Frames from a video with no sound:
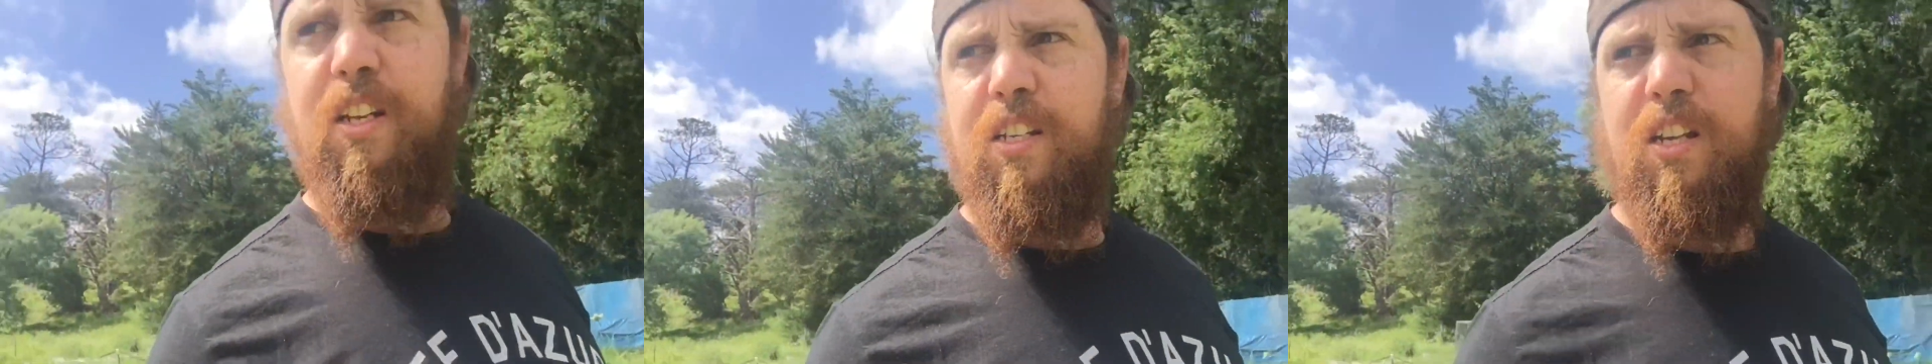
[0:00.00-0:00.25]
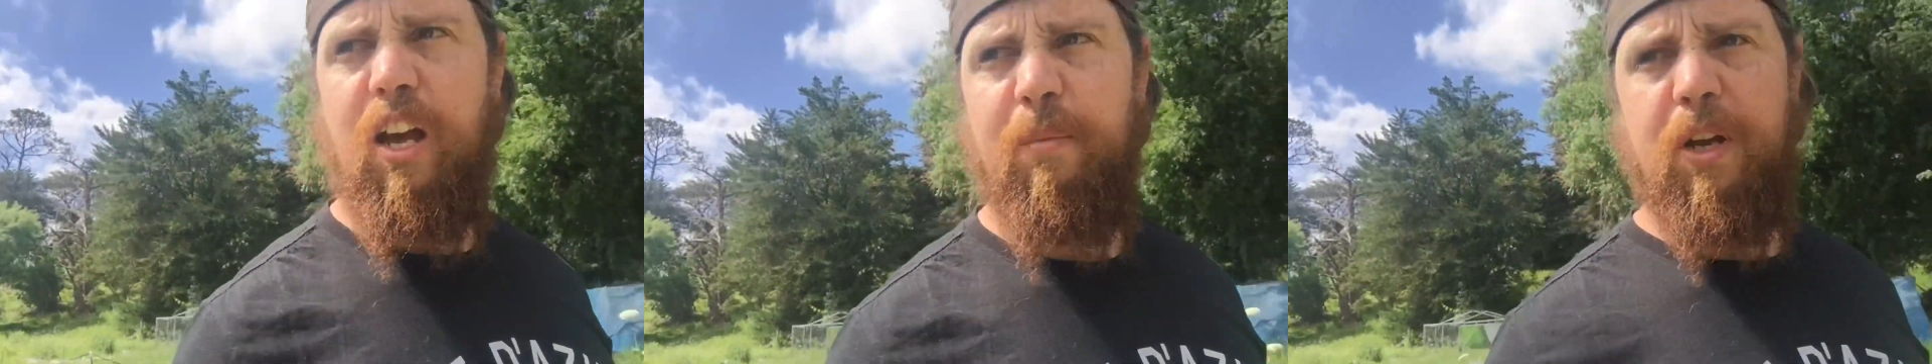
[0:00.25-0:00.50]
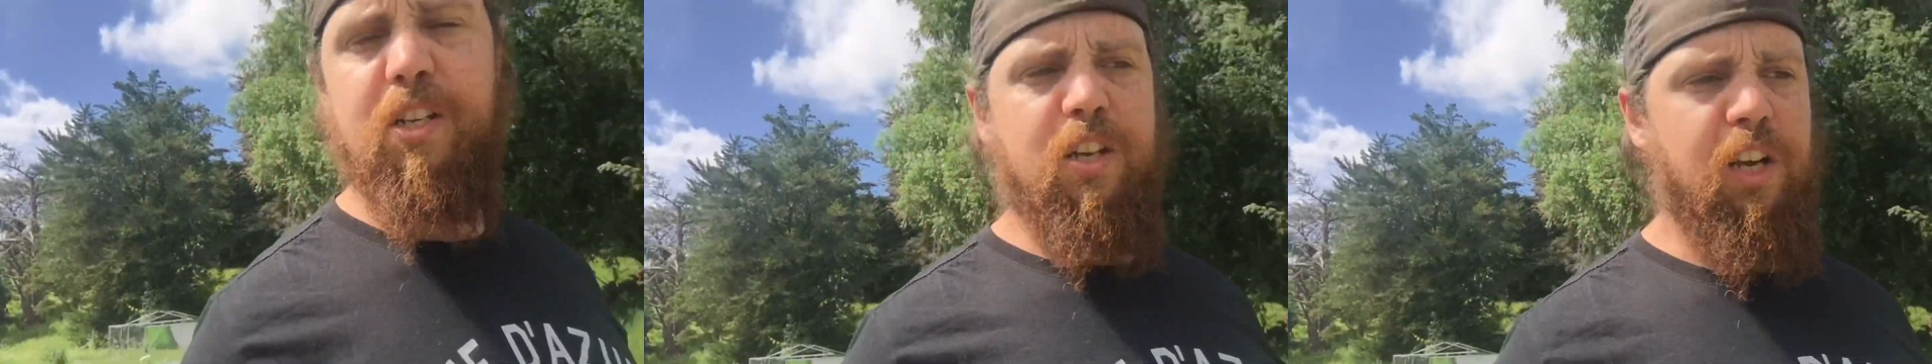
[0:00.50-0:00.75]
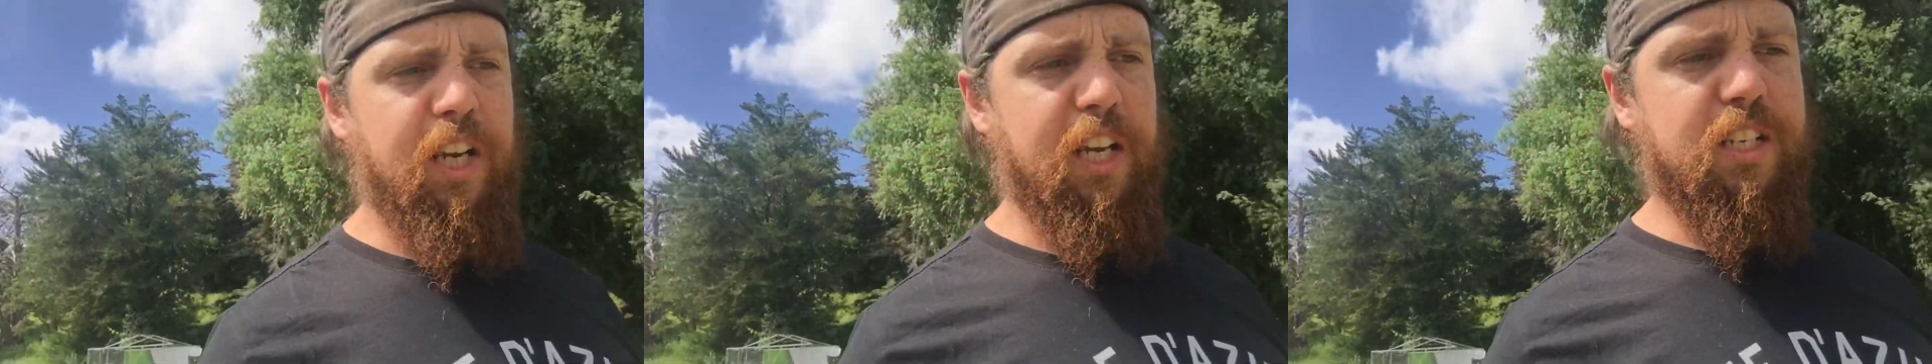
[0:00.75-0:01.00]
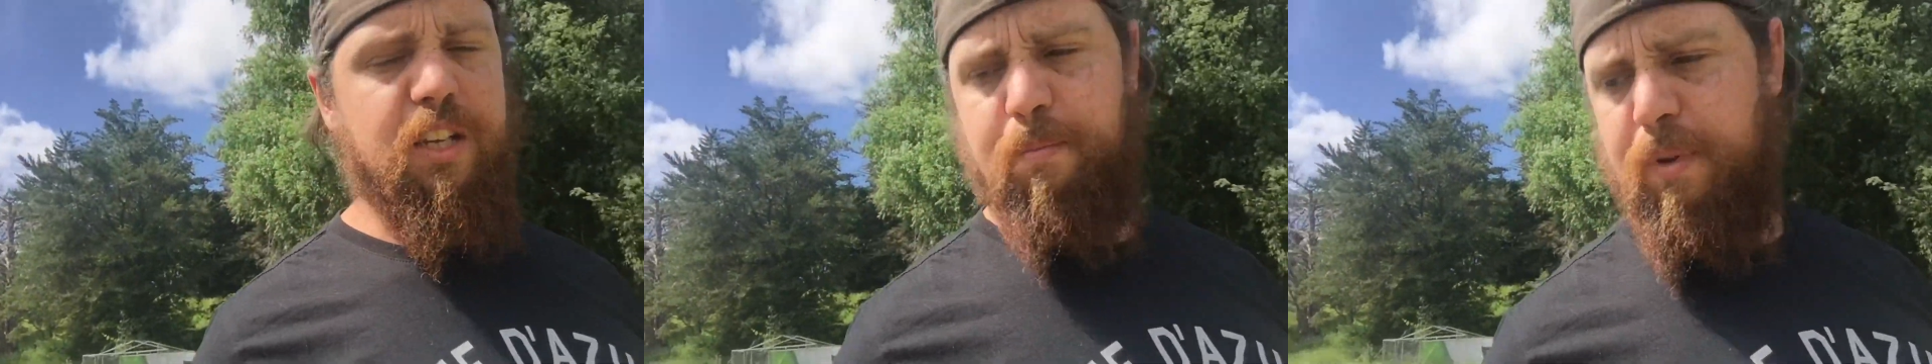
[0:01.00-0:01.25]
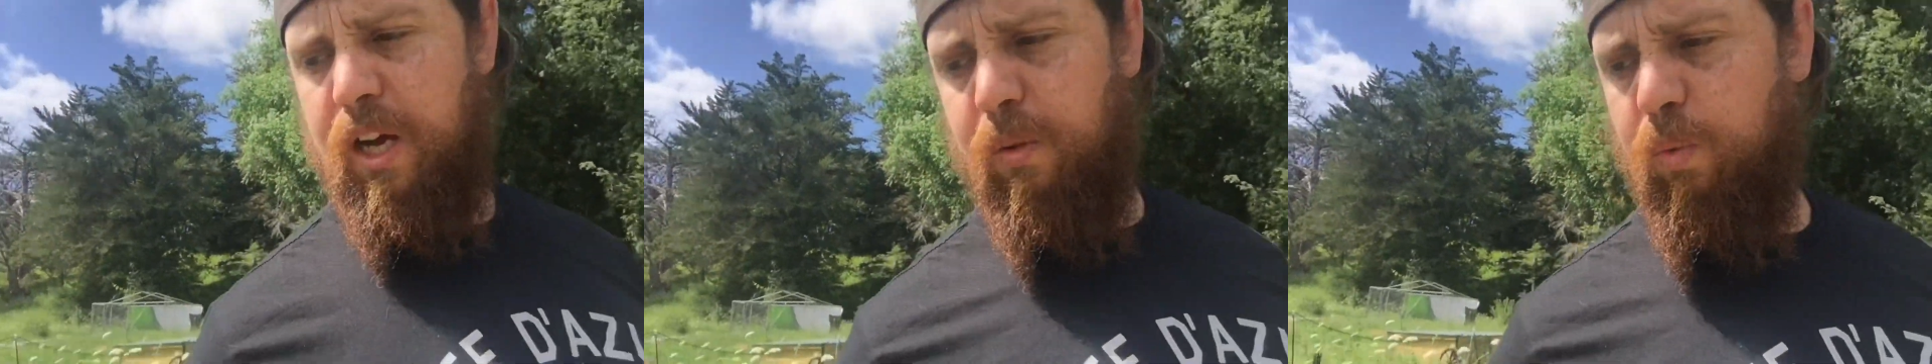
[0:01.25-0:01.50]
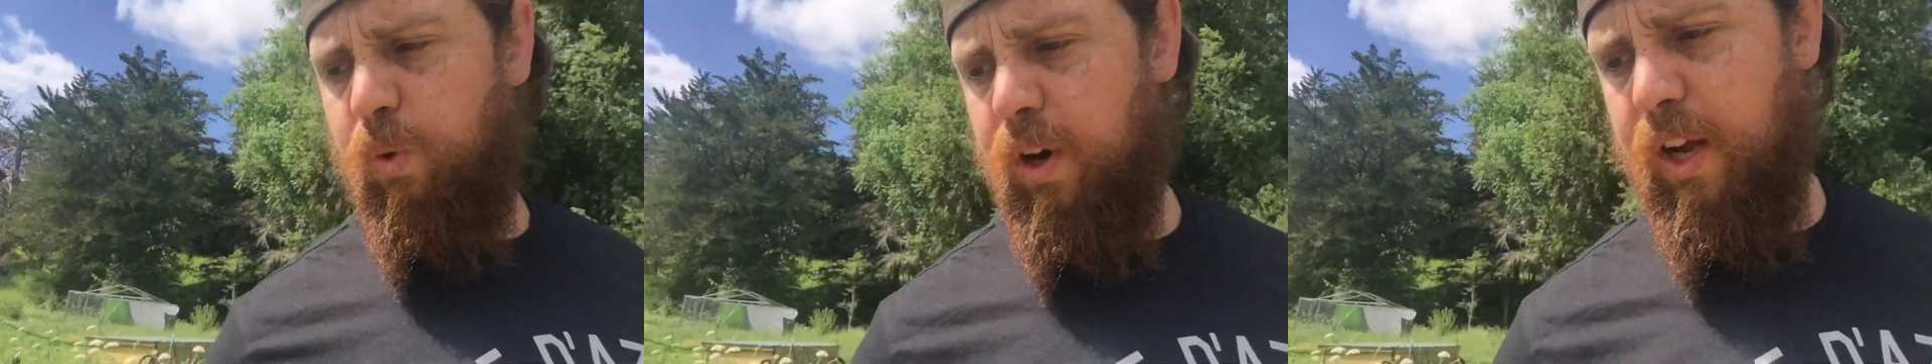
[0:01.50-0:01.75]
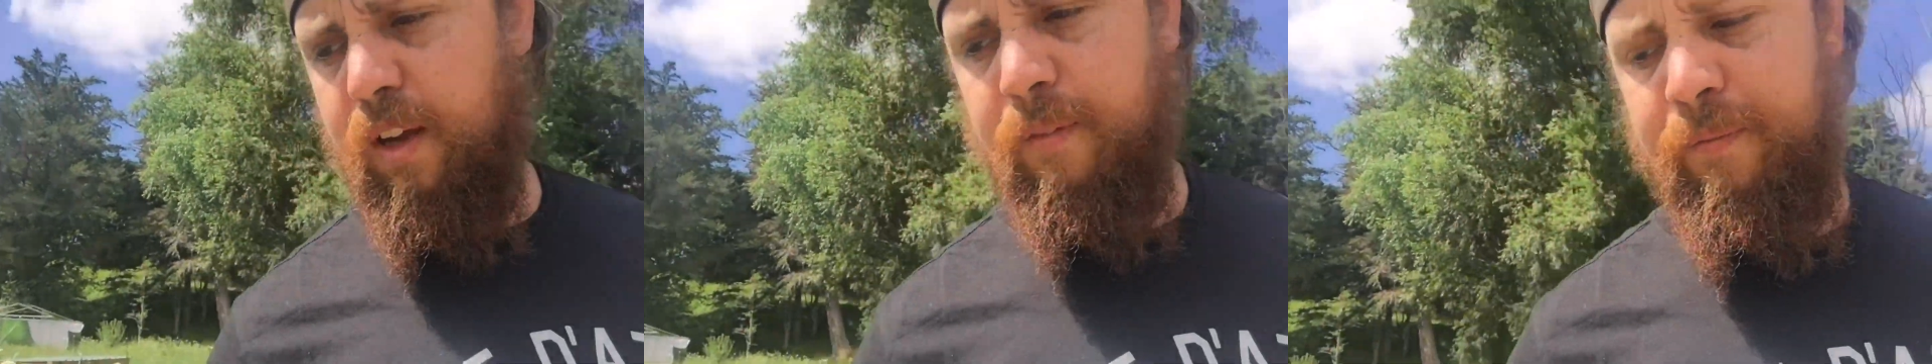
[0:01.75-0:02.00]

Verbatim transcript: So I'm just going to get some uh, water